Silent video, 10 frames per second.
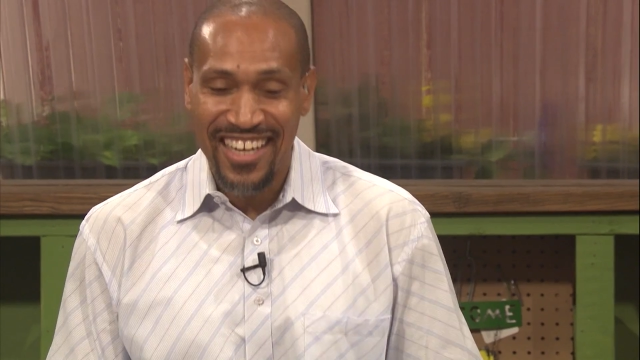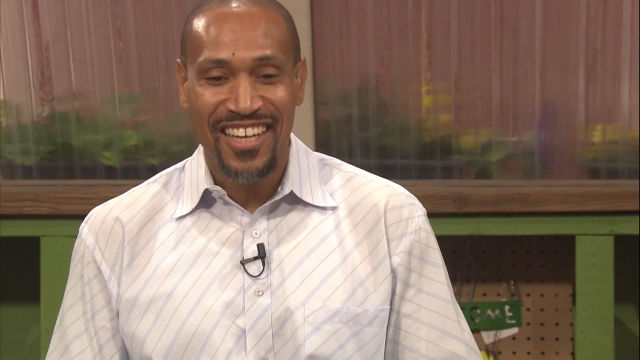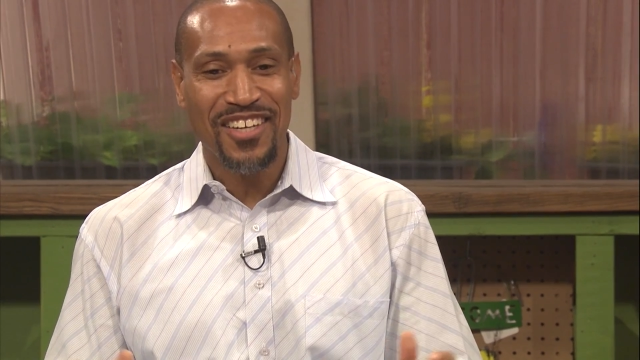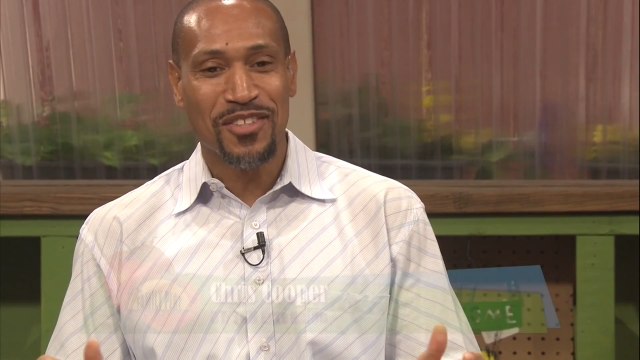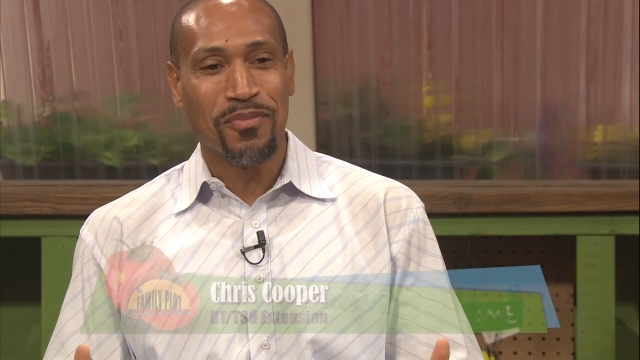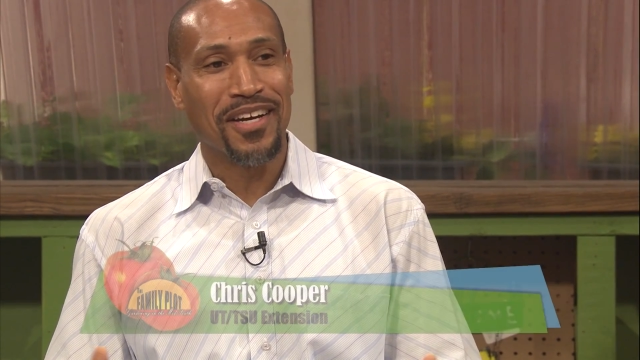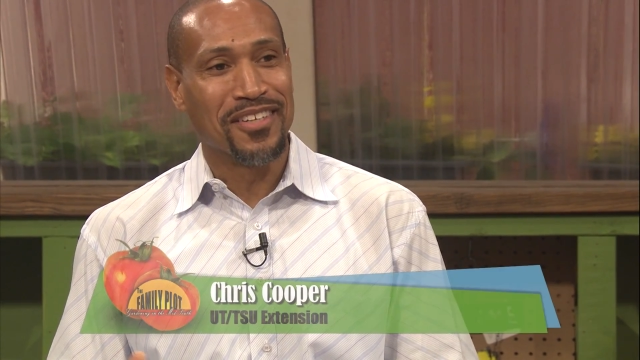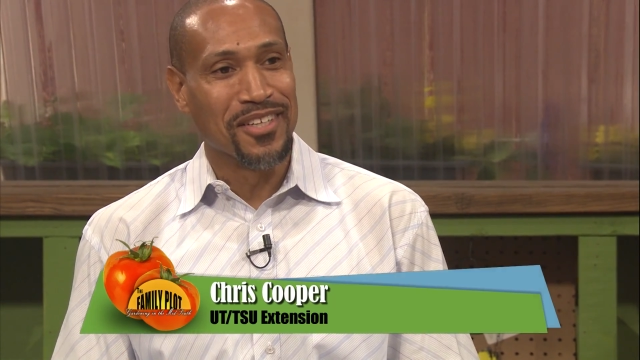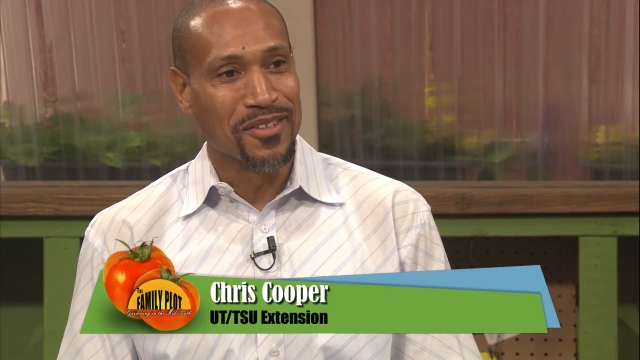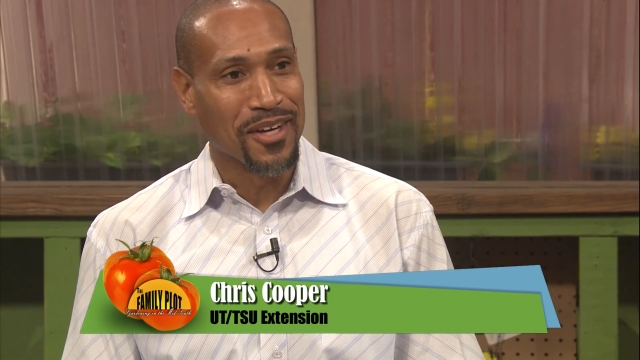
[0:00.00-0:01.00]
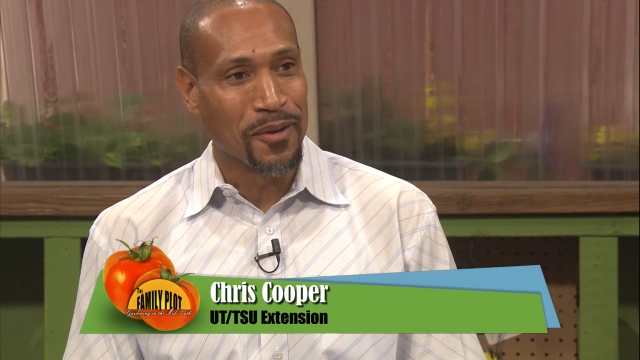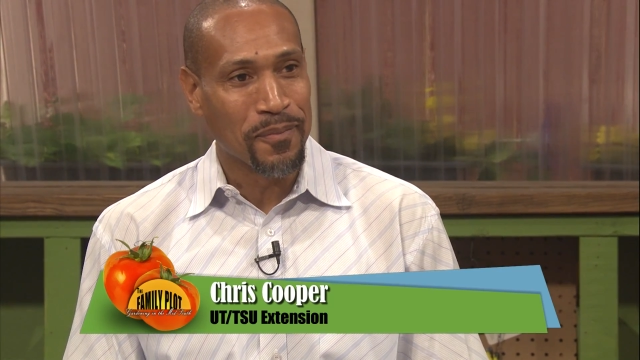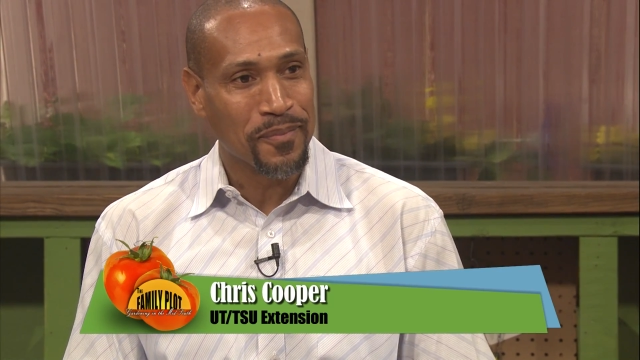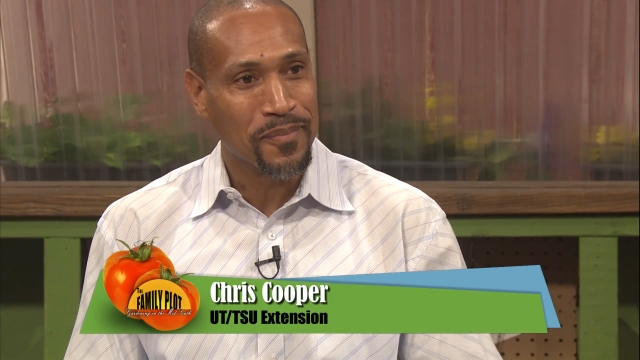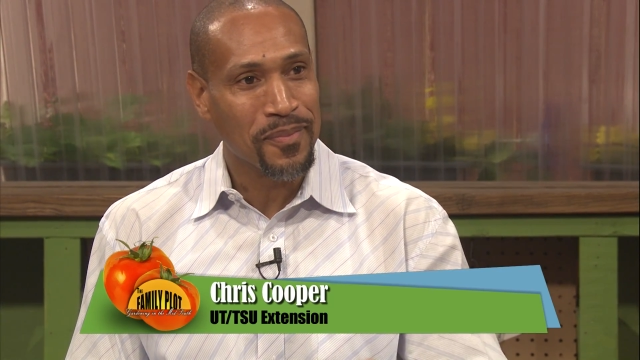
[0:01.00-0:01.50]
Here's my deal, though.
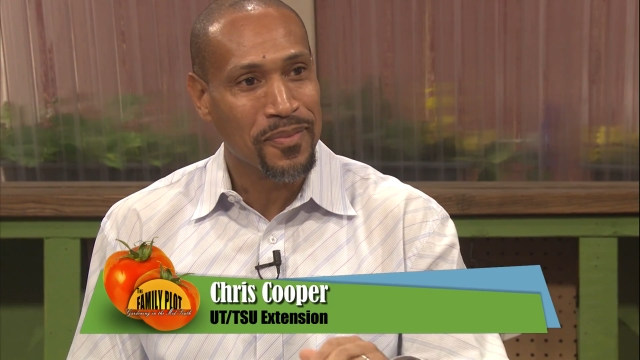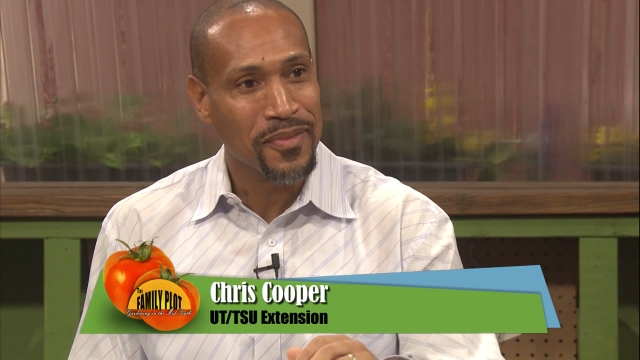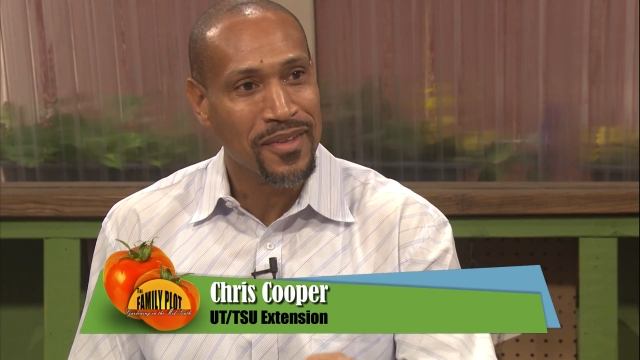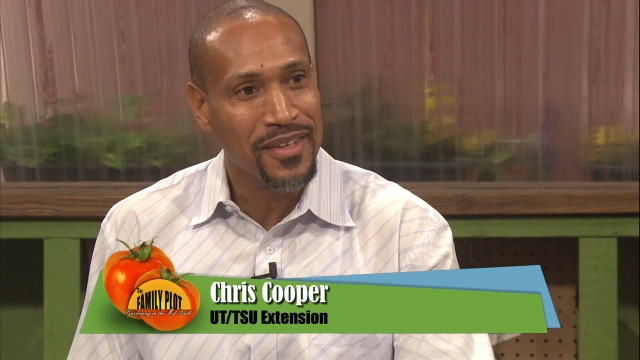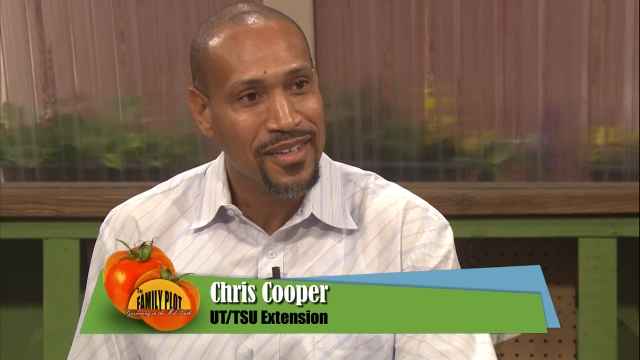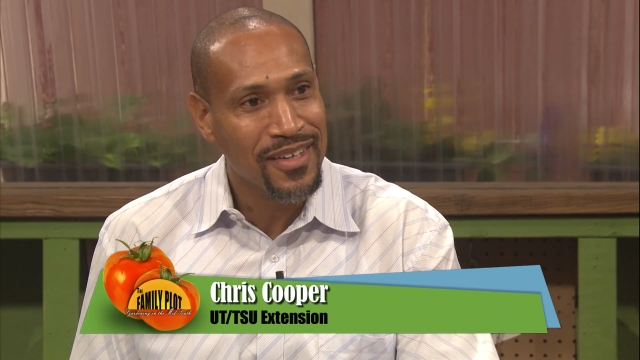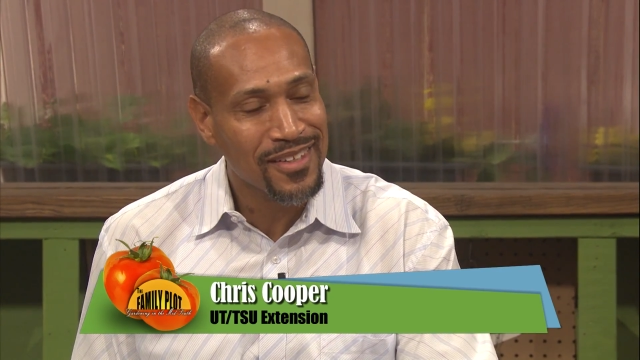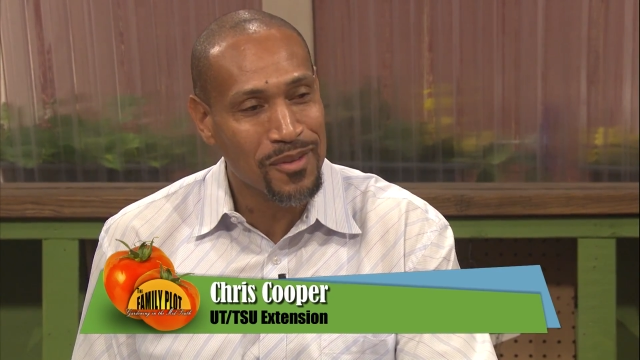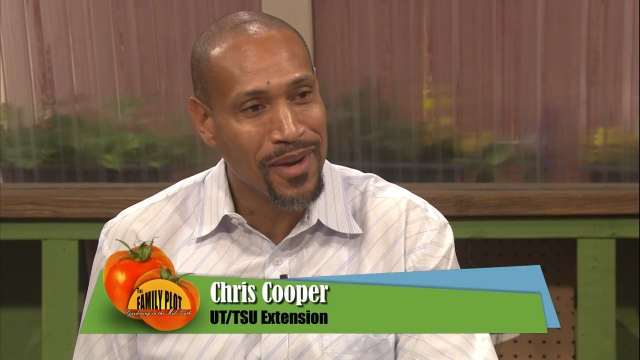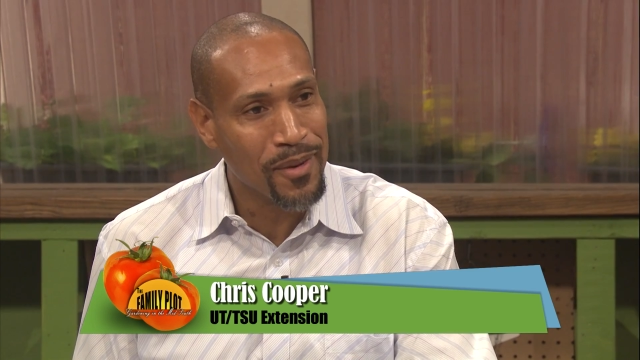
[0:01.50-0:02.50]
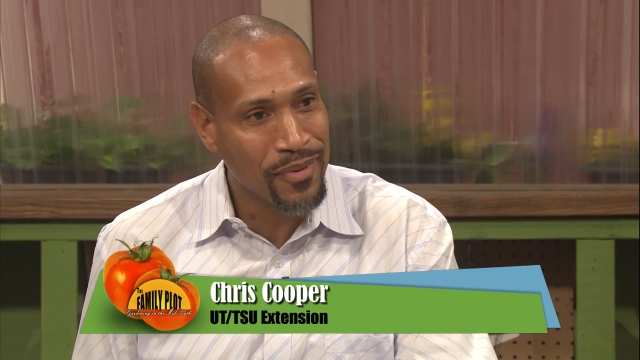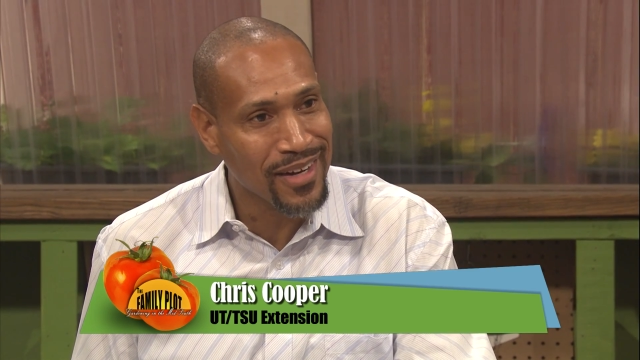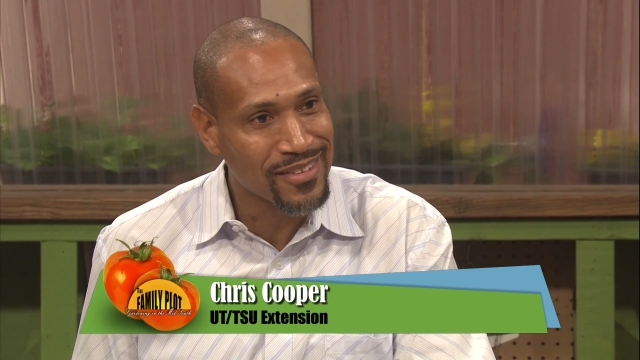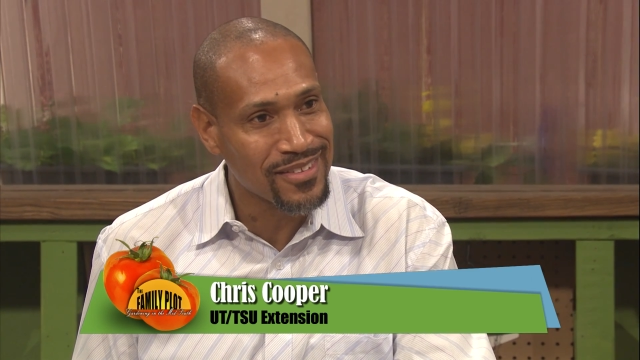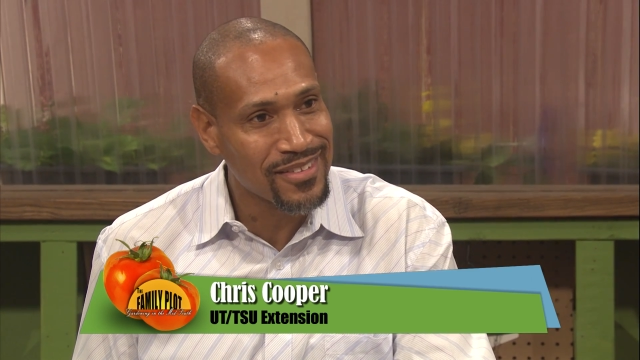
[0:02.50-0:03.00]
It's a bad
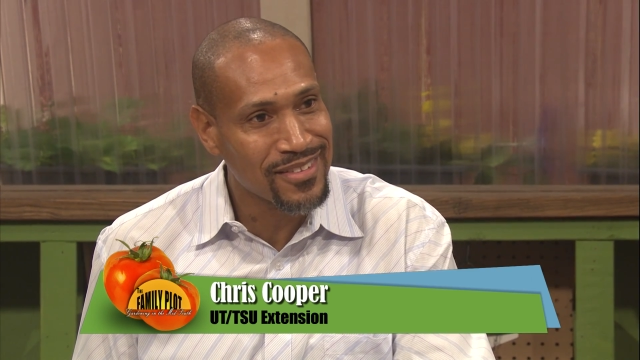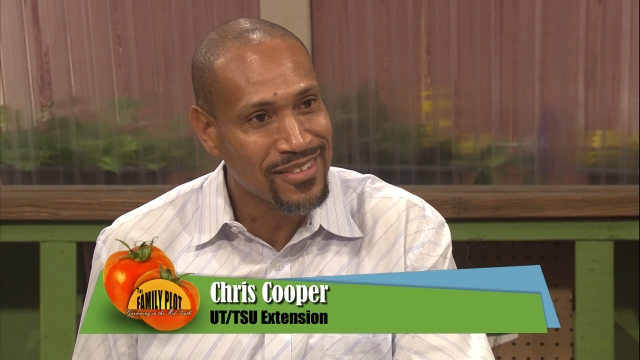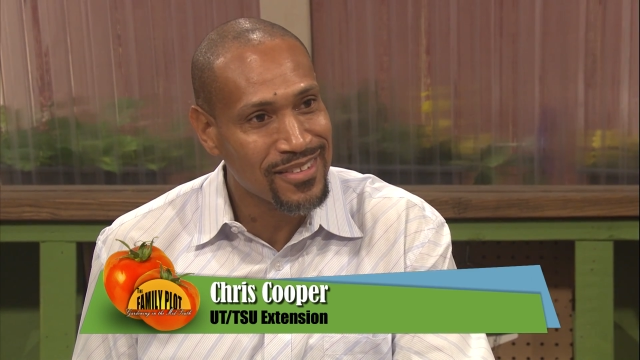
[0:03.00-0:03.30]
practice,